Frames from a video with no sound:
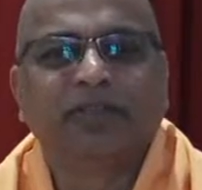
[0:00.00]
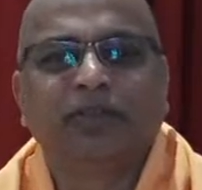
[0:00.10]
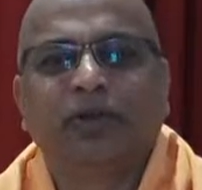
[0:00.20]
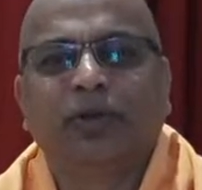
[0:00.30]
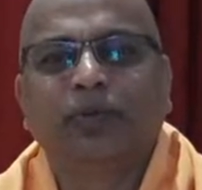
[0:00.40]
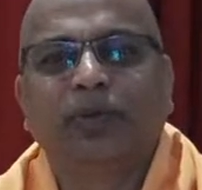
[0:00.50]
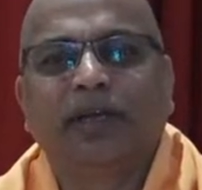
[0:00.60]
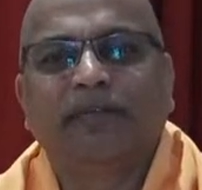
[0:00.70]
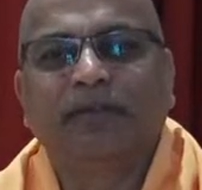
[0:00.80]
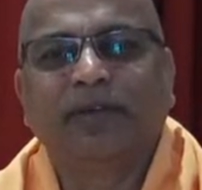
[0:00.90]
So we
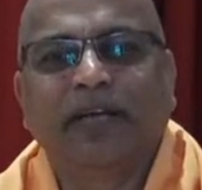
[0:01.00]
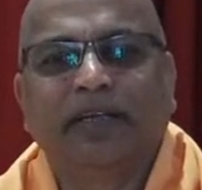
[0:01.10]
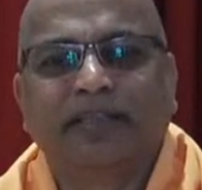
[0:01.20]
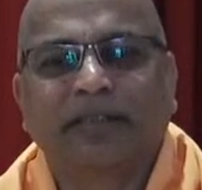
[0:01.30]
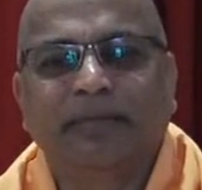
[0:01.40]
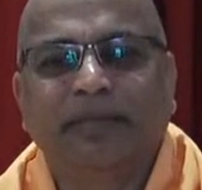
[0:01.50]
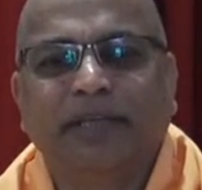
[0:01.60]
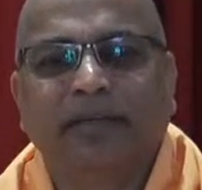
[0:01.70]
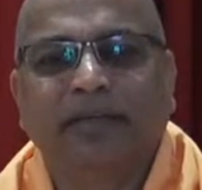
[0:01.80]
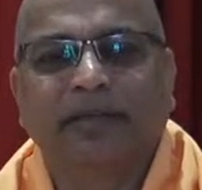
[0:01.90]
have to get
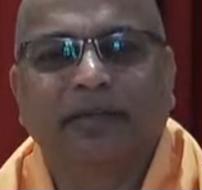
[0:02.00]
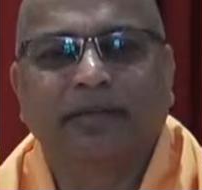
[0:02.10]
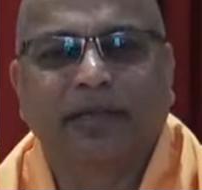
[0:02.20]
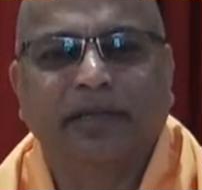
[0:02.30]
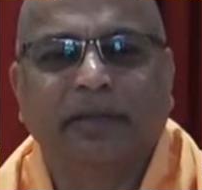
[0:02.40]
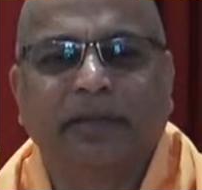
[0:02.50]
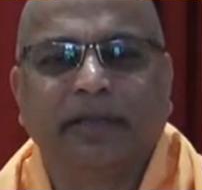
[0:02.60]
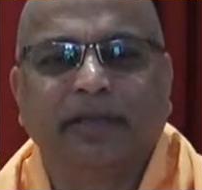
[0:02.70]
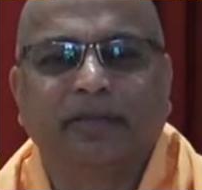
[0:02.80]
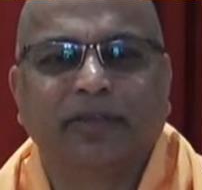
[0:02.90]
something, that
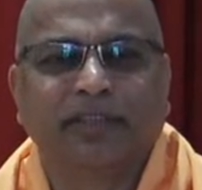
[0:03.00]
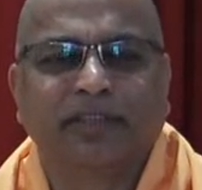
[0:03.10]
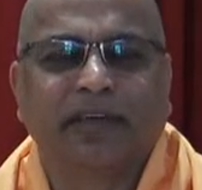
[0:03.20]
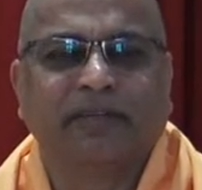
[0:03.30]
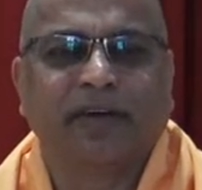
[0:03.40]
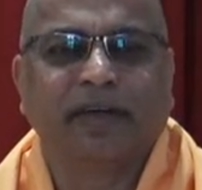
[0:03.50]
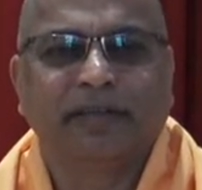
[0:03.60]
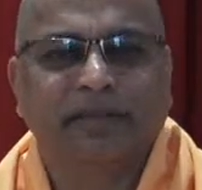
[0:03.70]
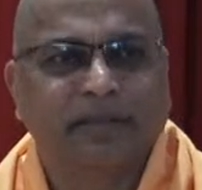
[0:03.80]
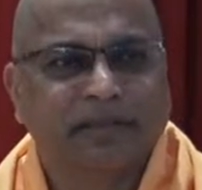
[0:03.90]
thing, or discover.
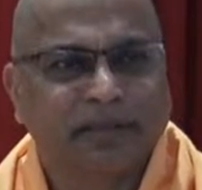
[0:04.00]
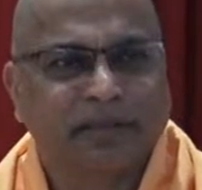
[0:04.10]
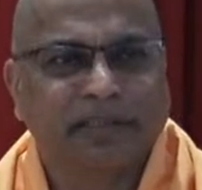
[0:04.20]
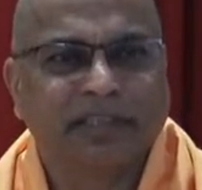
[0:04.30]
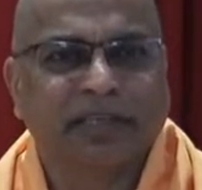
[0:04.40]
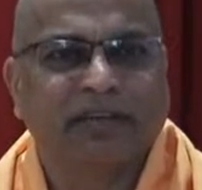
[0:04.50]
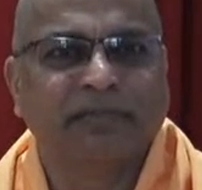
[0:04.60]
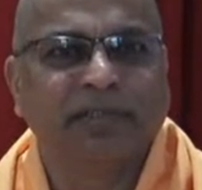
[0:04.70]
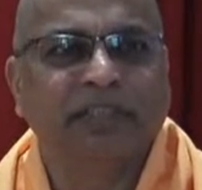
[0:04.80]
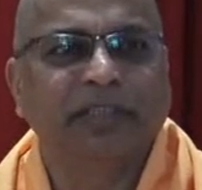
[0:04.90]

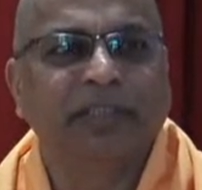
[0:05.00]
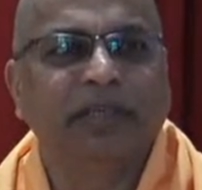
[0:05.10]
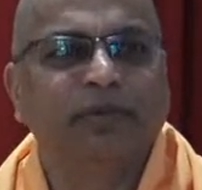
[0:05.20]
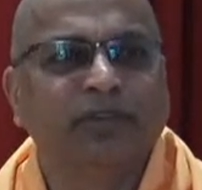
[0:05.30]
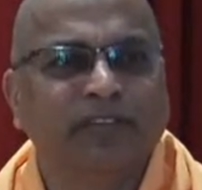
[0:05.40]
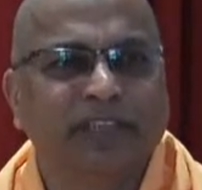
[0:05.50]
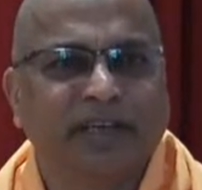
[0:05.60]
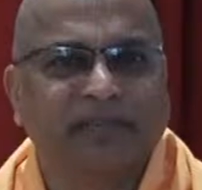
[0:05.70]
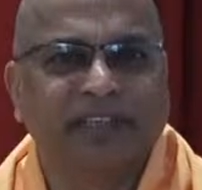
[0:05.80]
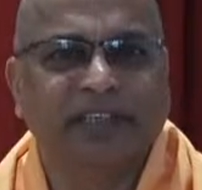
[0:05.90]
Discover means remove the
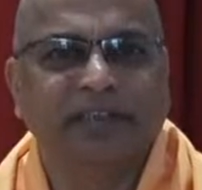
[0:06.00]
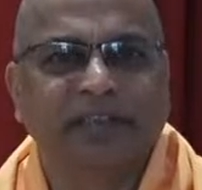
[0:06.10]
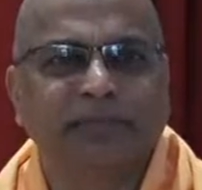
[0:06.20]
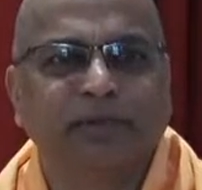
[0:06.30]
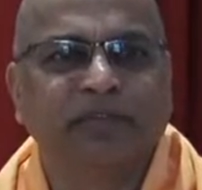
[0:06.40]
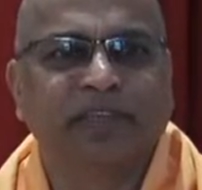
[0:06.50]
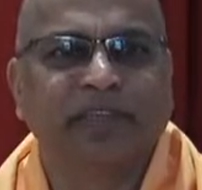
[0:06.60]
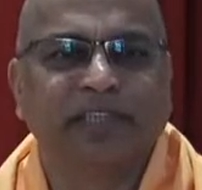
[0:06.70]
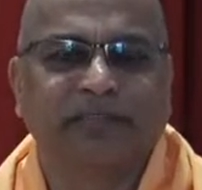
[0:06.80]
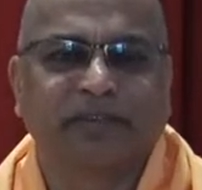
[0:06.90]
covering, remove the
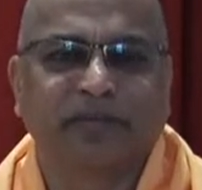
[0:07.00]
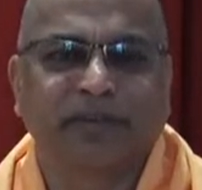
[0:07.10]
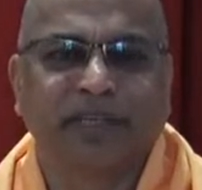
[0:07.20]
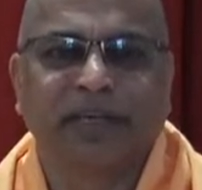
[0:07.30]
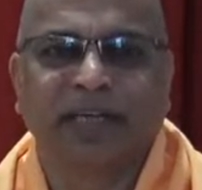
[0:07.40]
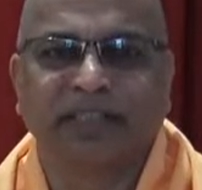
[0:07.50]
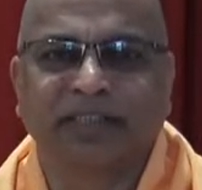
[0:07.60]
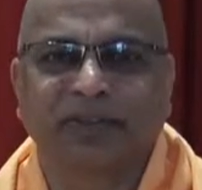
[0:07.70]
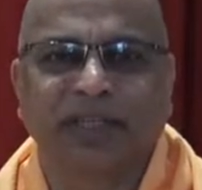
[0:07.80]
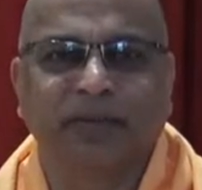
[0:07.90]
dirt from the
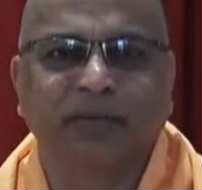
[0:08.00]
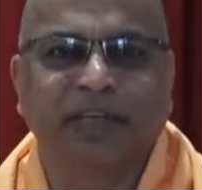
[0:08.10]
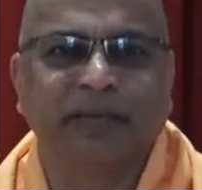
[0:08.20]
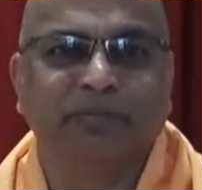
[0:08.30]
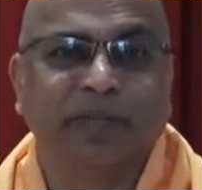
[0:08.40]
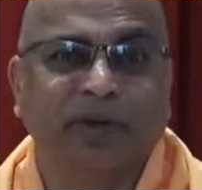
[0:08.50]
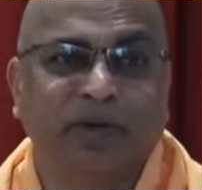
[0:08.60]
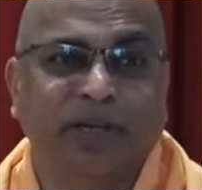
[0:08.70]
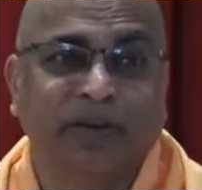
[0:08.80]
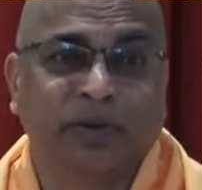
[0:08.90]
glass so that we can
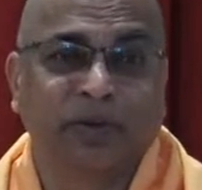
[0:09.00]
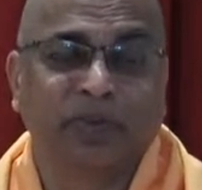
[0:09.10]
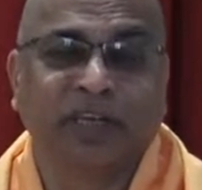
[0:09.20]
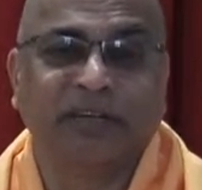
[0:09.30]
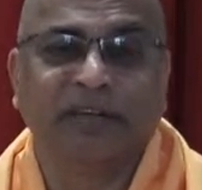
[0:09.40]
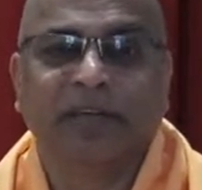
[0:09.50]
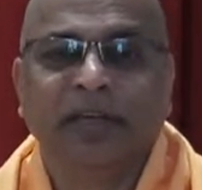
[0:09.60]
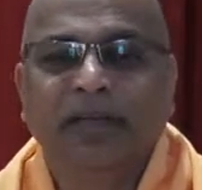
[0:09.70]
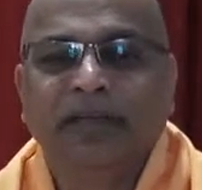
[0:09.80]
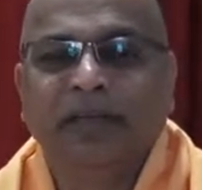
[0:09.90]
behold our true self.
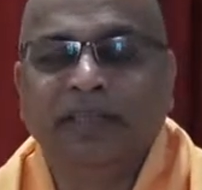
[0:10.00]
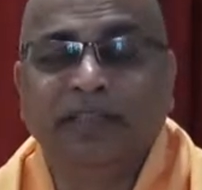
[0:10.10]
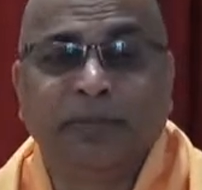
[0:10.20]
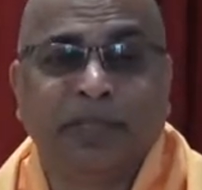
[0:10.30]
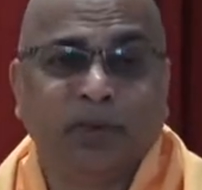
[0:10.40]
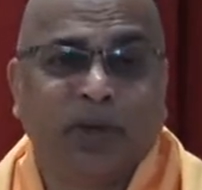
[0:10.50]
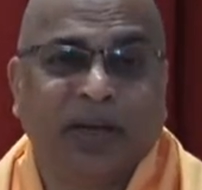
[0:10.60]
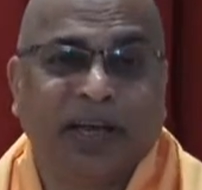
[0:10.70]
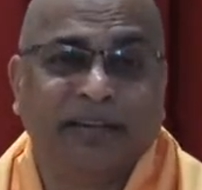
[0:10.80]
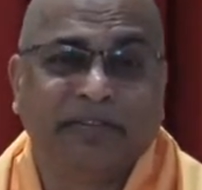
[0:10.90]
And spiritual
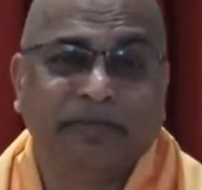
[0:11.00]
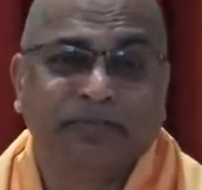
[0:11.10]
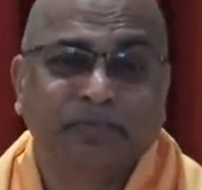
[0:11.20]
life